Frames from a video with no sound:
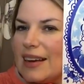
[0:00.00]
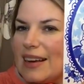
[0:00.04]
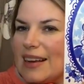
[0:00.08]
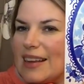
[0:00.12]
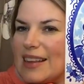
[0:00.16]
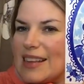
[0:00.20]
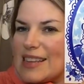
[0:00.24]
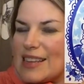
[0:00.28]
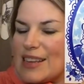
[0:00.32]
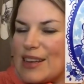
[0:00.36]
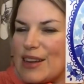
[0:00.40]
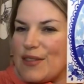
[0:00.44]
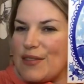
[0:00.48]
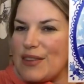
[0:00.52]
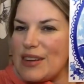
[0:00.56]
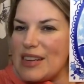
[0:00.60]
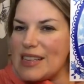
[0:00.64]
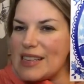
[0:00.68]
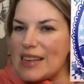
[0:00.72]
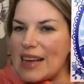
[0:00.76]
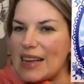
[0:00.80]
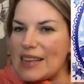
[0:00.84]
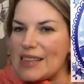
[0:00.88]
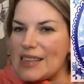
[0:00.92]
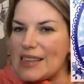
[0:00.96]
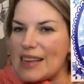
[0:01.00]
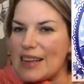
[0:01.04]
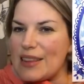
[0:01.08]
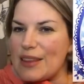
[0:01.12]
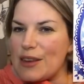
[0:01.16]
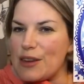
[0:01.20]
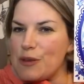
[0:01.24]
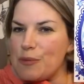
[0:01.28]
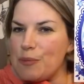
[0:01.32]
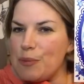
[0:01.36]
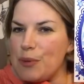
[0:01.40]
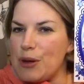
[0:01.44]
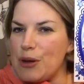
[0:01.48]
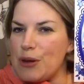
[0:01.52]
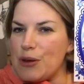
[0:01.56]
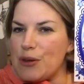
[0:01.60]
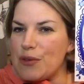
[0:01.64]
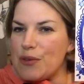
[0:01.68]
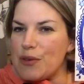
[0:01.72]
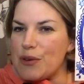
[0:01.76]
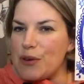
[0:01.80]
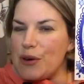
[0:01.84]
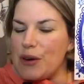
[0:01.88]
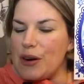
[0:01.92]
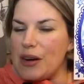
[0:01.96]
this lovely Santa in those
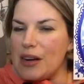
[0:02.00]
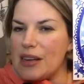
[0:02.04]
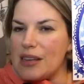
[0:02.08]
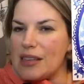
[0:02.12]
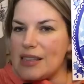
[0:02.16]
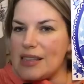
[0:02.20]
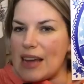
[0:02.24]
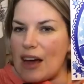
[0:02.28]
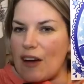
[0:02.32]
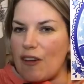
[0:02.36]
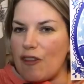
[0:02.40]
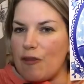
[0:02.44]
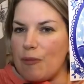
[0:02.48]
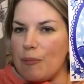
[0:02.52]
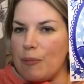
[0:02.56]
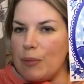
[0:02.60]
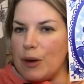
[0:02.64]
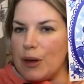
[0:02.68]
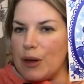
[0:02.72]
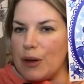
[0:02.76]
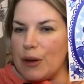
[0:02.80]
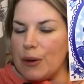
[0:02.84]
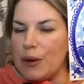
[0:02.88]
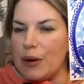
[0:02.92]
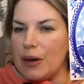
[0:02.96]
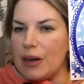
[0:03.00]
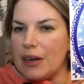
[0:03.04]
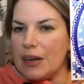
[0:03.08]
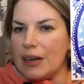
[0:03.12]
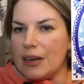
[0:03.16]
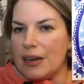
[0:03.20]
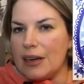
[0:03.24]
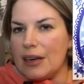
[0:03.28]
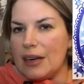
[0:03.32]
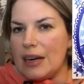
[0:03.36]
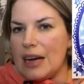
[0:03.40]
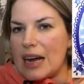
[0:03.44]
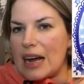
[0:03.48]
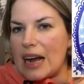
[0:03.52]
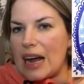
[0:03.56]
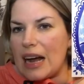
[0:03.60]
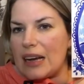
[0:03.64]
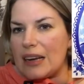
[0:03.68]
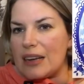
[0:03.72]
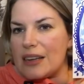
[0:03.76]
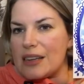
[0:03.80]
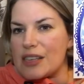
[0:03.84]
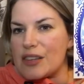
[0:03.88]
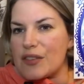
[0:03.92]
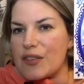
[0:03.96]
beautiful Delft blue
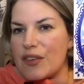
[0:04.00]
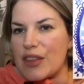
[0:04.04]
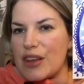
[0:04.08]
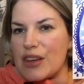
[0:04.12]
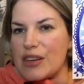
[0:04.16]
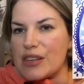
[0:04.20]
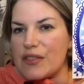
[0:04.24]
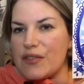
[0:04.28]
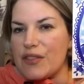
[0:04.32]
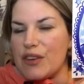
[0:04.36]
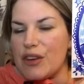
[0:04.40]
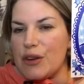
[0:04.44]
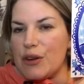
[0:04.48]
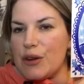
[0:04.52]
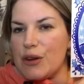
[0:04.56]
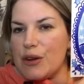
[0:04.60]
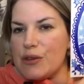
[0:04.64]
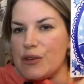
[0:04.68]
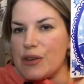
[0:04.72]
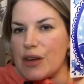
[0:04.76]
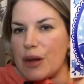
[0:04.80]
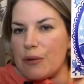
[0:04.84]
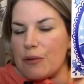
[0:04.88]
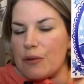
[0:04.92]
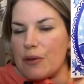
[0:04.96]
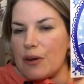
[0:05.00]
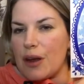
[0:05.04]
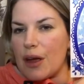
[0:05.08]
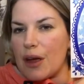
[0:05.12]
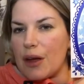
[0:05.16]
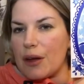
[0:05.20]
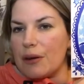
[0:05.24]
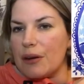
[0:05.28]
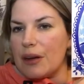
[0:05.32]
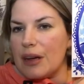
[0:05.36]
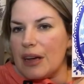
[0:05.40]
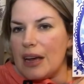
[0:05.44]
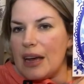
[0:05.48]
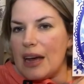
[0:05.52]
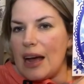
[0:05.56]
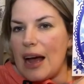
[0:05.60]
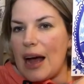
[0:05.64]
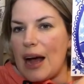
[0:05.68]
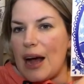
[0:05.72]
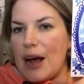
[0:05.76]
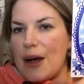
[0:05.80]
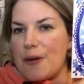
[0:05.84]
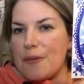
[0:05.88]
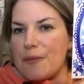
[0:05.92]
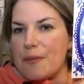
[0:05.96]
colours. For those of you who don't know,
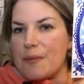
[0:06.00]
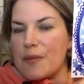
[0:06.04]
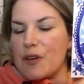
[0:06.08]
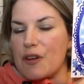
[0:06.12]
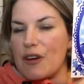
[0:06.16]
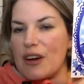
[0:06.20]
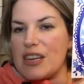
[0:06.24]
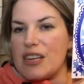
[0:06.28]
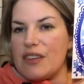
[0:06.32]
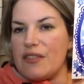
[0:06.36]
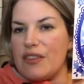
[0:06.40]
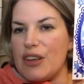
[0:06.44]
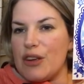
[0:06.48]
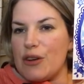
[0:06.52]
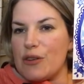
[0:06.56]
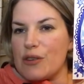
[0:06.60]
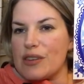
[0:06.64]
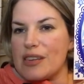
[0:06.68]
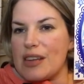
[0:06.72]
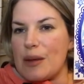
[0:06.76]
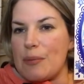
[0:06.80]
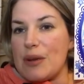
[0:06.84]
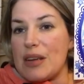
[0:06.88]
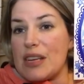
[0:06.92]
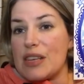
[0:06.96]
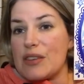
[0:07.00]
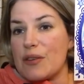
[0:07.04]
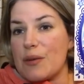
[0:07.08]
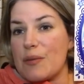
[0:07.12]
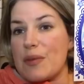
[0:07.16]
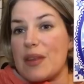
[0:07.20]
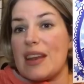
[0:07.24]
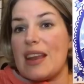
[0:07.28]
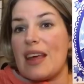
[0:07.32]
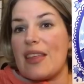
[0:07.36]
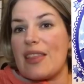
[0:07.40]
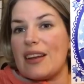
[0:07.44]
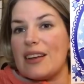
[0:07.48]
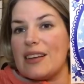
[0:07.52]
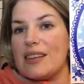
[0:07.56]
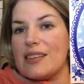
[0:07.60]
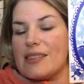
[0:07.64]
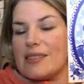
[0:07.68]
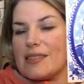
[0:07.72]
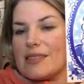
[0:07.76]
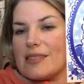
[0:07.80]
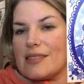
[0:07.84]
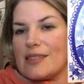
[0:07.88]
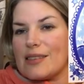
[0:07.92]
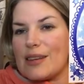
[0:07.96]
Creatively Yours, Debbie is from the
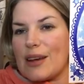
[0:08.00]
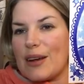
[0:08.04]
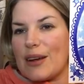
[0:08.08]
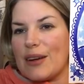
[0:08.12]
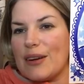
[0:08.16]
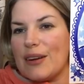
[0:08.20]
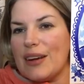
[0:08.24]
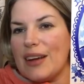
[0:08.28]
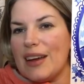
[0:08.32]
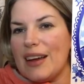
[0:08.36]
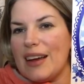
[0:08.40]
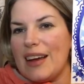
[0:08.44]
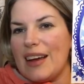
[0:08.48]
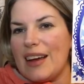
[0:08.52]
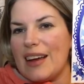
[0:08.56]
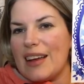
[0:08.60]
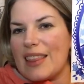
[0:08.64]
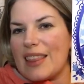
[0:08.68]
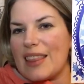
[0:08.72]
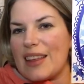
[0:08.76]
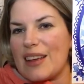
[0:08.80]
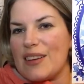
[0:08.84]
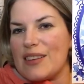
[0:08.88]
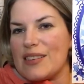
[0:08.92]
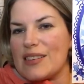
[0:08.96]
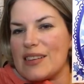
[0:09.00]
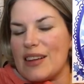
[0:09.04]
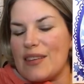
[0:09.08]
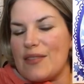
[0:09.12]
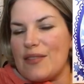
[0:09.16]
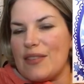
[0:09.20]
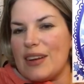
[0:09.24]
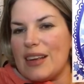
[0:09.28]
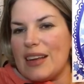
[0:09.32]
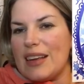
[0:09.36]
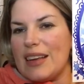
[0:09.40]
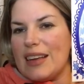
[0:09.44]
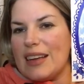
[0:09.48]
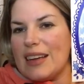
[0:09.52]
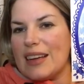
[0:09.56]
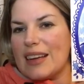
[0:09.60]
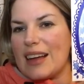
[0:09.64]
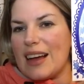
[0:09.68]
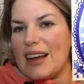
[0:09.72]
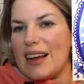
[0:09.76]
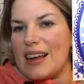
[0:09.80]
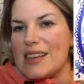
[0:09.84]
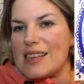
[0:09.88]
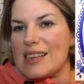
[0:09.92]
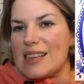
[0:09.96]
Netherlands. So those lovely
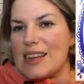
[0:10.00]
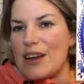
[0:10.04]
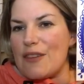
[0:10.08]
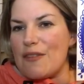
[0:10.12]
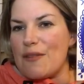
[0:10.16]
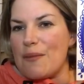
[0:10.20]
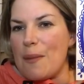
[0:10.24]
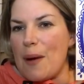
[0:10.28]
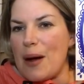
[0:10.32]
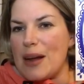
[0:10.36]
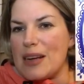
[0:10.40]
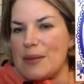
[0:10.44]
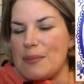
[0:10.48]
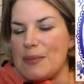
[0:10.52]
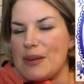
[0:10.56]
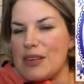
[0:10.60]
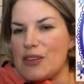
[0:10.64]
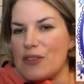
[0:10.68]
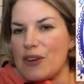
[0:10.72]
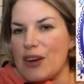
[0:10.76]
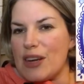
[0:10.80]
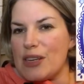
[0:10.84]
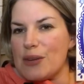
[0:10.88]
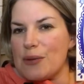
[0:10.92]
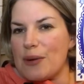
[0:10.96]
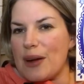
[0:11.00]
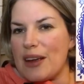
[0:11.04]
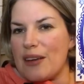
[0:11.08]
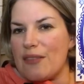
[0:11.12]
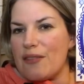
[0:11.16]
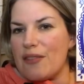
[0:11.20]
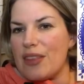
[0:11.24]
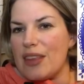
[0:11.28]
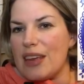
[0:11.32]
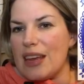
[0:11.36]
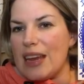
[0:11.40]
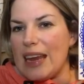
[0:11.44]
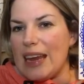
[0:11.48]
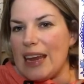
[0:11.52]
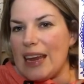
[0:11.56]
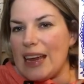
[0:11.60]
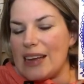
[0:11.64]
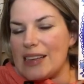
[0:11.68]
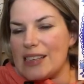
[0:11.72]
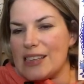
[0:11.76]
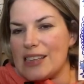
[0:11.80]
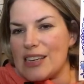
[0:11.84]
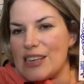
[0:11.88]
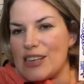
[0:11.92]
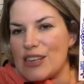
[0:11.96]
colours, and it reminded me straight away of the
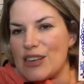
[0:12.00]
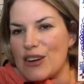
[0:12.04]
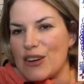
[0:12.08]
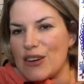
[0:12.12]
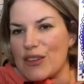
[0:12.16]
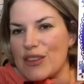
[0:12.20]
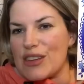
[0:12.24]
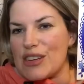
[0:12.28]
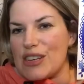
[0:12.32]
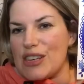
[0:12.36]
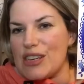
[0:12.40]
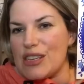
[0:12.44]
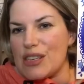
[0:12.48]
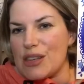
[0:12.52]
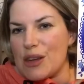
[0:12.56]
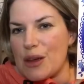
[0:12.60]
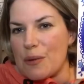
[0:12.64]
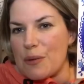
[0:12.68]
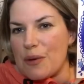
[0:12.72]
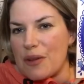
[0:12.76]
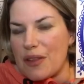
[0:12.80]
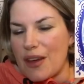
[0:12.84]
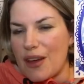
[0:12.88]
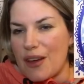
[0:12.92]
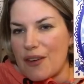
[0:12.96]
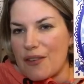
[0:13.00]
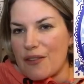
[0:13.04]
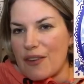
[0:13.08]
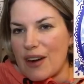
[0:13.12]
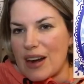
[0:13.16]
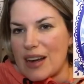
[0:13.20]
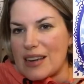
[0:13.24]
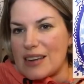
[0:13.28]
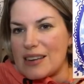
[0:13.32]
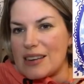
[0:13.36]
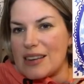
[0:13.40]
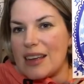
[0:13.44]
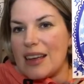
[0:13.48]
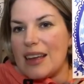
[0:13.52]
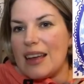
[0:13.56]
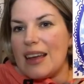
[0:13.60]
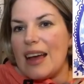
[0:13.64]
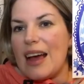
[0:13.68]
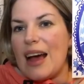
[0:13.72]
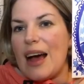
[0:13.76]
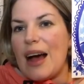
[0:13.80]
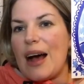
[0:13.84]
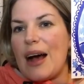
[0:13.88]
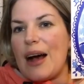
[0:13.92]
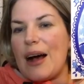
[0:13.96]
stitch along that she's doing with her friend
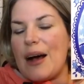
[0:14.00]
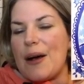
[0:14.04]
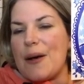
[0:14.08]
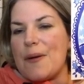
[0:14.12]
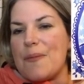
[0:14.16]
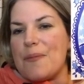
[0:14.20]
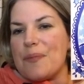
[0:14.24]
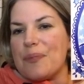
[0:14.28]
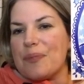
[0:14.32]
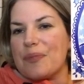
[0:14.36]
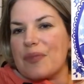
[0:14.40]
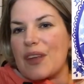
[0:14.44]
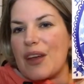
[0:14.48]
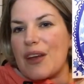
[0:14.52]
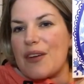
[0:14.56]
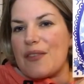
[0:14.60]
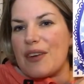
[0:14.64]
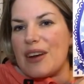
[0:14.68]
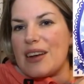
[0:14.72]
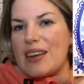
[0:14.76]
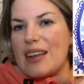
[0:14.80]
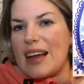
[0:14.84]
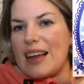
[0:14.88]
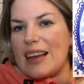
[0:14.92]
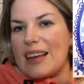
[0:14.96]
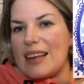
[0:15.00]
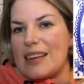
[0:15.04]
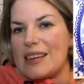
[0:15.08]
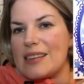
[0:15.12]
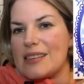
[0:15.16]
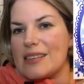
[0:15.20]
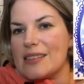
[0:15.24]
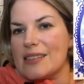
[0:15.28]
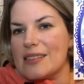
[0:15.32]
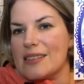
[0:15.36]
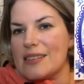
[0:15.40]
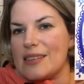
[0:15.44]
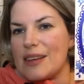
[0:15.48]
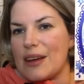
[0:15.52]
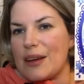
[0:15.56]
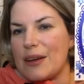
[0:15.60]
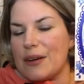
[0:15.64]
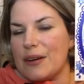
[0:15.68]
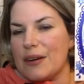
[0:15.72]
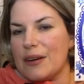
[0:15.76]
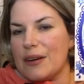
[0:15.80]
Alice. So